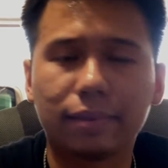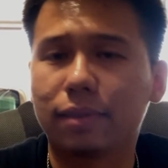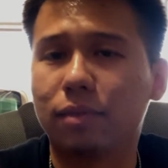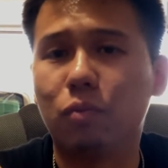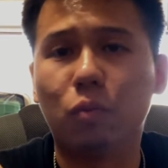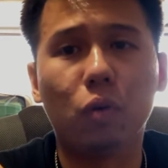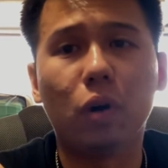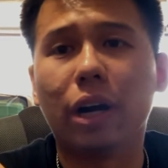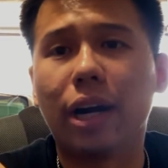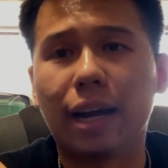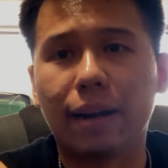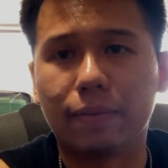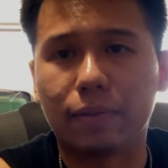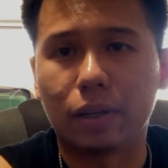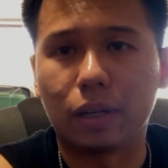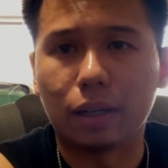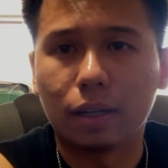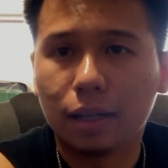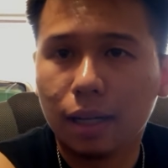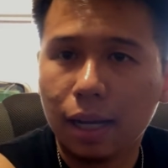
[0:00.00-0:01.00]

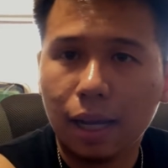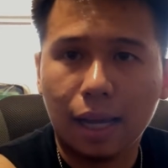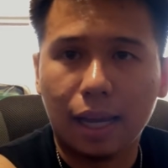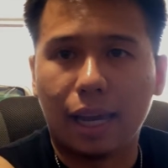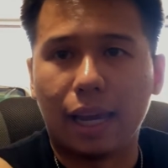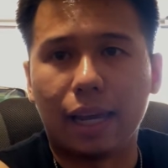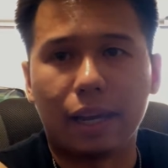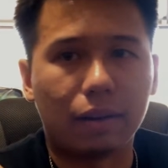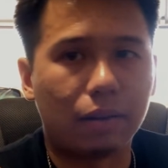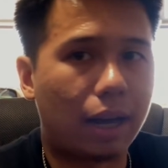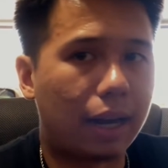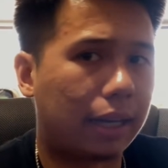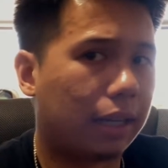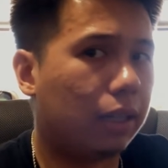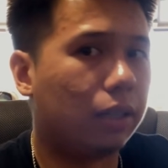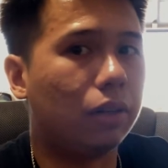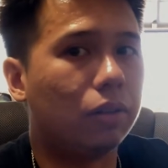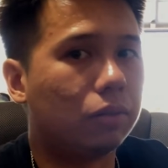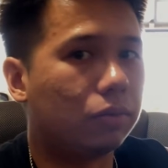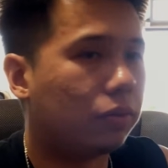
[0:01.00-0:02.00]
whatever. And I can
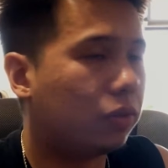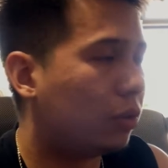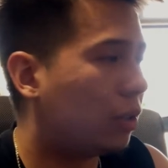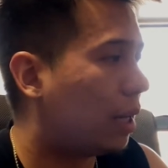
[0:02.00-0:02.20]
go through